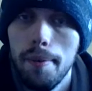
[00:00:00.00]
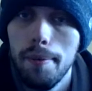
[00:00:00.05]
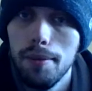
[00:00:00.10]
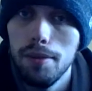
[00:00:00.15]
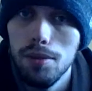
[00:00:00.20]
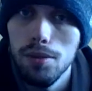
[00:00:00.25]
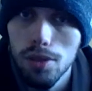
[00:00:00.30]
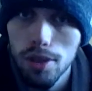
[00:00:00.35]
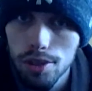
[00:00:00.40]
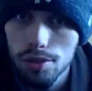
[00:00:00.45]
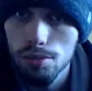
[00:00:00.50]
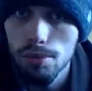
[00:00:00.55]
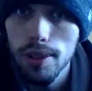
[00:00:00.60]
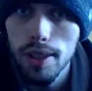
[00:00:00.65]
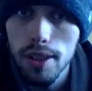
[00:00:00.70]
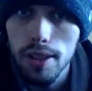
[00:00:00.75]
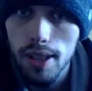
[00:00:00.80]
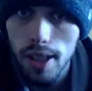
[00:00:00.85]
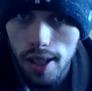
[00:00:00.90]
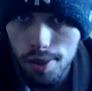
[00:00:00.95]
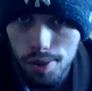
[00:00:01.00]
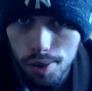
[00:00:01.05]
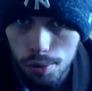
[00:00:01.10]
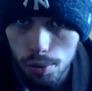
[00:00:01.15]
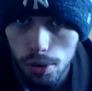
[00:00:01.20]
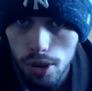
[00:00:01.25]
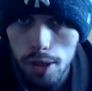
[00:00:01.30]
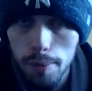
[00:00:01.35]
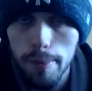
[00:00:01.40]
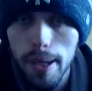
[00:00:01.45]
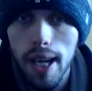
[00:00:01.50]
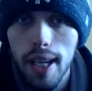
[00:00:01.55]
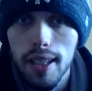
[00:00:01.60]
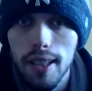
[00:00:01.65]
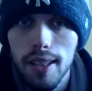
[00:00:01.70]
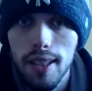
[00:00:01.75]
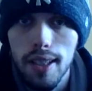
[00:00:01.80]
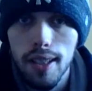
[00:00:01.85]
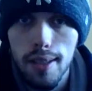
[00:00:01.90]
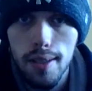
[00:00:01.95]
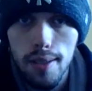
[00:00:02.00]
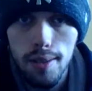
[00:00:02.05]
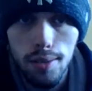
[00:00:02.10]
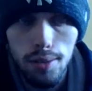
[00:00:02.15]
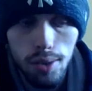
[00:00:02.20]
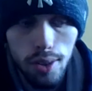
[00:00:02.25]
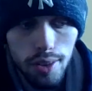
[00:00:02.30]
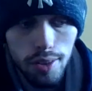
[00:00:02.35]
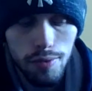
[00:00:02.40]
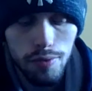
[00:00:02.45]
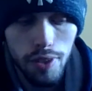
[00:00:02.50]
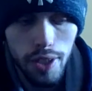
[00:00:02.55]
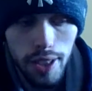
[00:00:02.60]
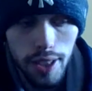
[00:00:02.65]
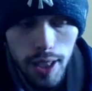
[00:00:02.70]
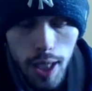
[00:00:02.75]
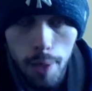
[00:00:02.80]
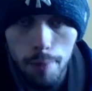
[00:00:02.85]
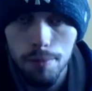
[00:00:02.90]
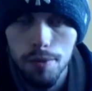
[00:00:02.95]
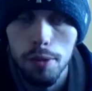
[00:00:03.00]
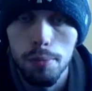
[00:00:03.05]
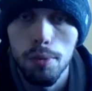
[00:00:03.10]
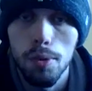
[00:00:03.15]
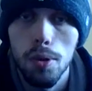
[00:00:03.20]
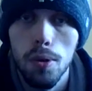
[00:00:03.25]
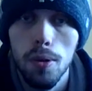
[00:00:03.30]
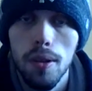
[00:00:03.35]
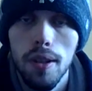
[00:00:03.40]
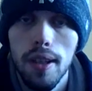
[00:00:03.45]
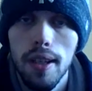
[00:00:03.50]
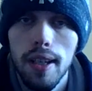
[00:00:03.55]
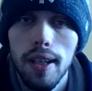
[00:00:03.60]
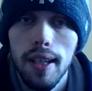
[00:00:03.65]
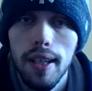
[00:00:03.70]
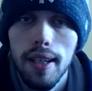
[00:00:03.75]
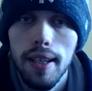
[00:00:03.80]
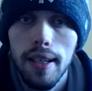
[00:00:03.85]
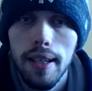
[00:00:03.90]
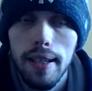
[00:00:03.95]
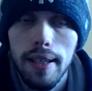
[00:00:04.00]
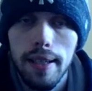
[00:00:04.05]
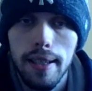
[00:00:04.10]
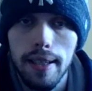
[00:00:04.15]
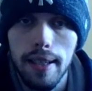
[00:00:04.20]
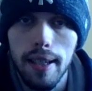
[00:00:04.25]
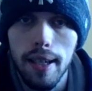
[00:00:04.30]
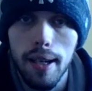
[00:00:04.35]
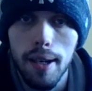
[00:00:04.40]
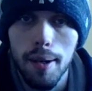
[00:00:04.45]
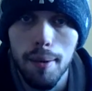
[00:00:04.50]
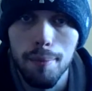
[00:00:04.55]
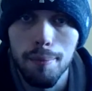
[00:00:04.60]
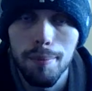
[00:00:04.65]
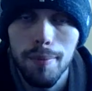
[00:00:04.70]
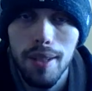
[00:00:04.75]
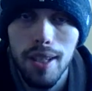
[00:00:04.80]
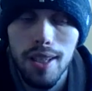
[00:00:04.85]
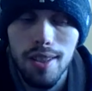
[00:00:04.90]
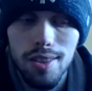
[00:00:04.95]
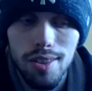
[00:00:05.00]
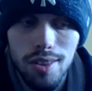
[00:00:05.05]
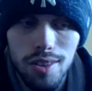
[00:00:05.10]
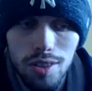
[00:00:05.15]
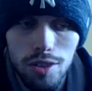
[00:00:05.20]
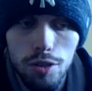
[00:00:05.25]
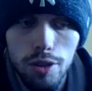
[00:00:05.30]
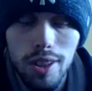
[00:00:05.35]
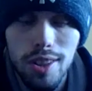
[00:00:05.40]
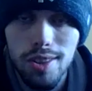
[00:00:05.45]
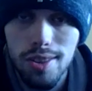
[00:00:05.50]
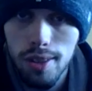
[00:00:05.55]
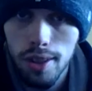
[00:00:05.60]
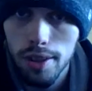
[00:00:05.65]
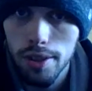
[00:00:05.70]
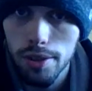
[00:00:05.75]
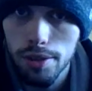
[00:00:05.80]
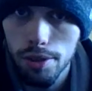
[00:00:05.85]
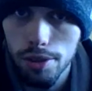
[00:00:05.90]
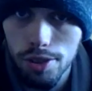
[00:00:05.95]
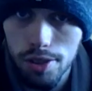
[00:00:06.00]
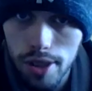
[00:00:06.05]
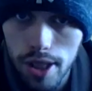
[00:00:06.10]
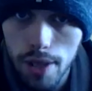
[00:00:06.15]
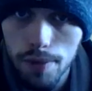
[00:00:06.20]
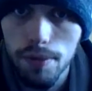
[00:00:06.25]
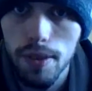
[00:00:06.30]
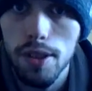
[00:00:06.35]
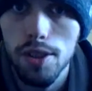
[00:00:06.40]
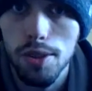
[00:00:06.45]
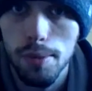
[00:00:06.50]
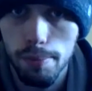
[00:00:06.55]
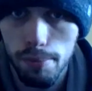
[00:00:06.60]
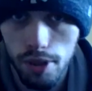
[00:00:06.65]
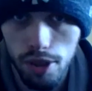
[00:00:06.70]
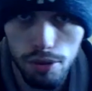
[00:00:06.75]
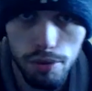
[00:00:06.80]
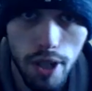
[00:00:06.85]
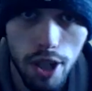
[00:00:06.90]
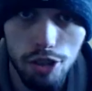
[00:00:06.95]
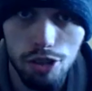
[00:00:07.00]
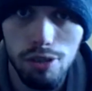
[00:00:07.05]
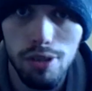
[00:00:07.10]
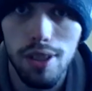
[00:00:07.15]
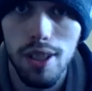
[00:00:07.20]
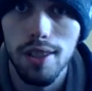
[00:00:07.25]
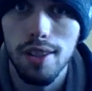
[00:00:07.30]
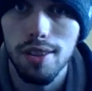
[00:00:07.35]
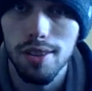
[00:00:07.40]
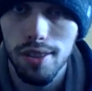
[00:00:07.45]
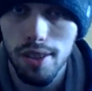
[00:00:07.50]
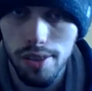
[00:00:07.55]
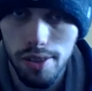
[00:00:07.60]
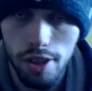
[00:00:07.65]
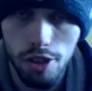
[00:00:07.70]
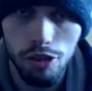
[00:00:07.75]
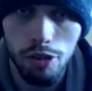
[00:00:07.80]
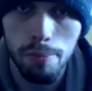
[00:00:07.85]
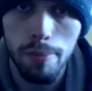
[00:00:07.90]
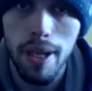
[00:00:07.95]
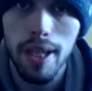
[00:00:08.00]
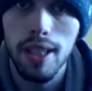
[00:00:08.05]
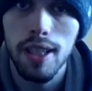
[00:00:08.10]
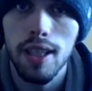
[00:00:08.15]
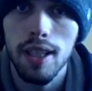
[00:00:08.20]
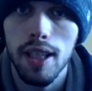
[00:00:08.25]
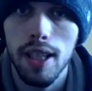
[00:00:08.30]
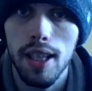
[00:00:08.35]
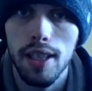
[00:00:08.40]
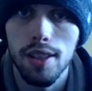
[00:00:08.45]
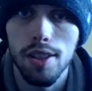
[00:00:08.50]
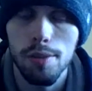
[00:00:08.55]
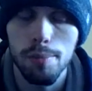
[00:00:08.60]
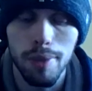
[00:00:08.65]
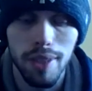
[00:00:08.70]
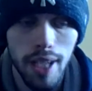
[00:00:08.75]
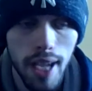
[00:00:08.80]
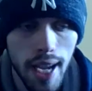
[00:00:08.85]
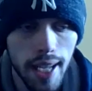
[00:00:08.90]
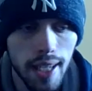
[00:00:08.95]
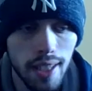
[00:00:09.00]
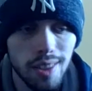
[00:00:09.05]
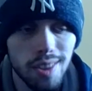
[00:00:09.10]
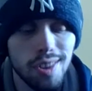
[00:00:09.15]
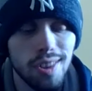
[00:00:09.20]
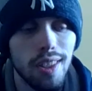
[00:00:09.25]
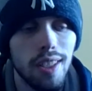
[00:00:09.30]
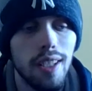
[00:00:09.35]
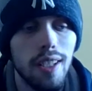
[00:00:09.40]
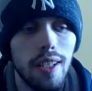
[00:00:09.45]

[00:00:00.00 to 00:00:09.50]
looked really good as a quarterback. He looked very comfortable. You can see that there's definitely some progression in his decision making and in his mechanics.